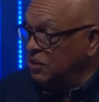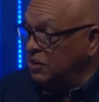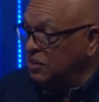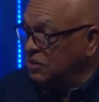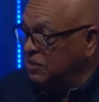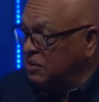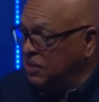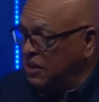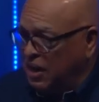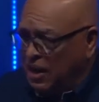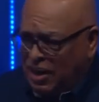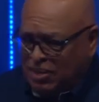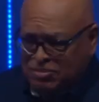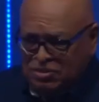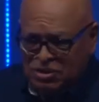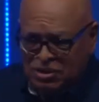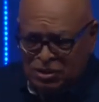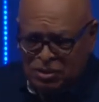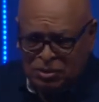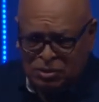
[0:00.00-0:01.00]
She is the
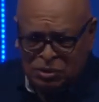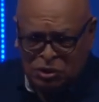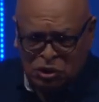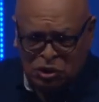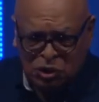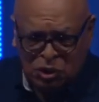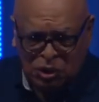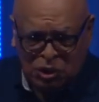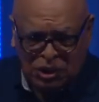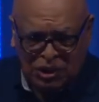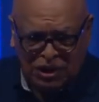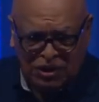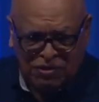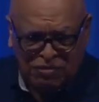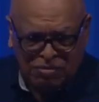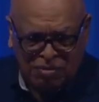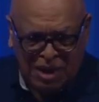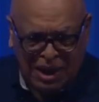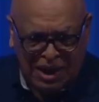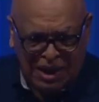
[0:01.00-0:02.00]
absolute joy
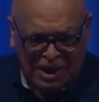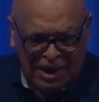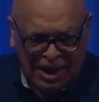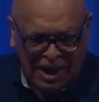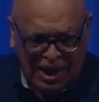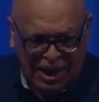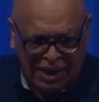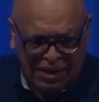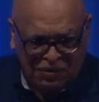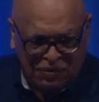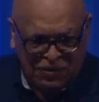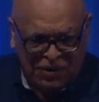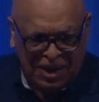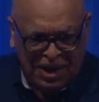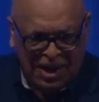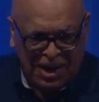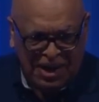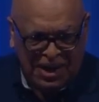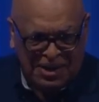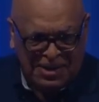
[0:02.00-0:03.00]
of my life,
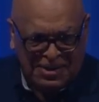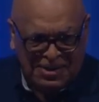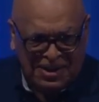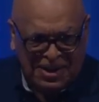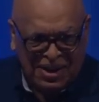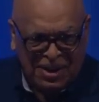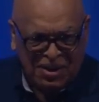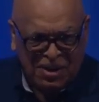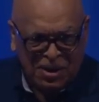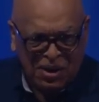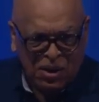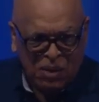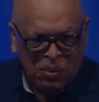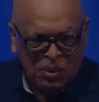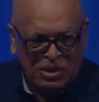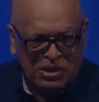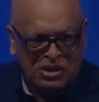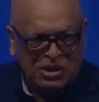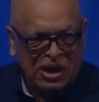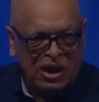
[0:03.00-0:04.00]
and uh,
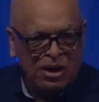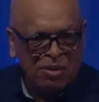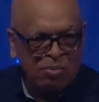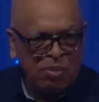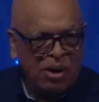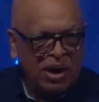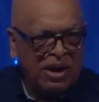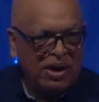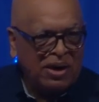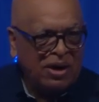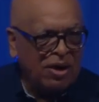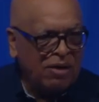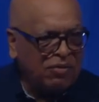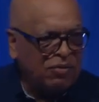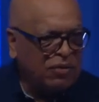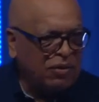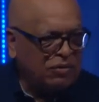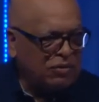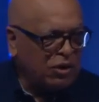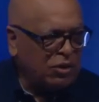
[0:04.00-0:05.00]
we celebrated our
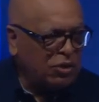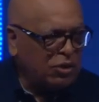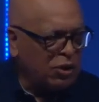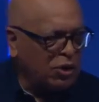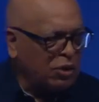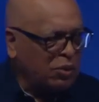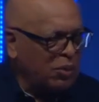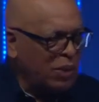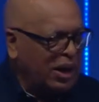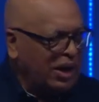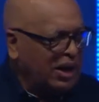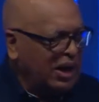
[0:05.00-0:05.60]
53rd